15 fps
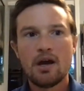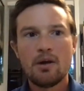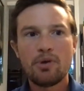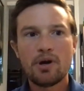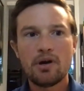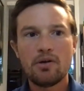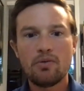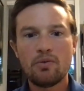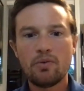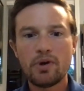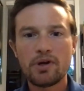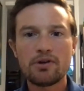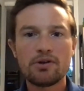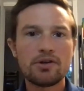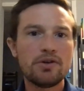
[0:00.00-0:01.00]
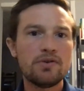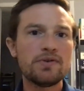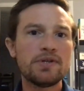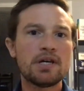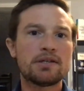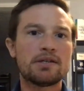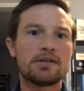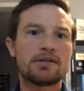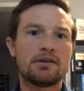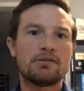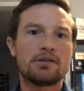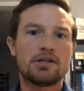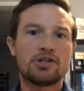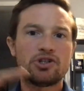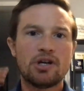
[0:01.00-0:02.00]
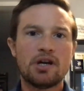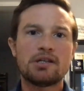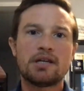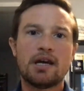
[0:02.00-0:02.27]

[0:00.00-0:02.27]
But when you're using it to start to shut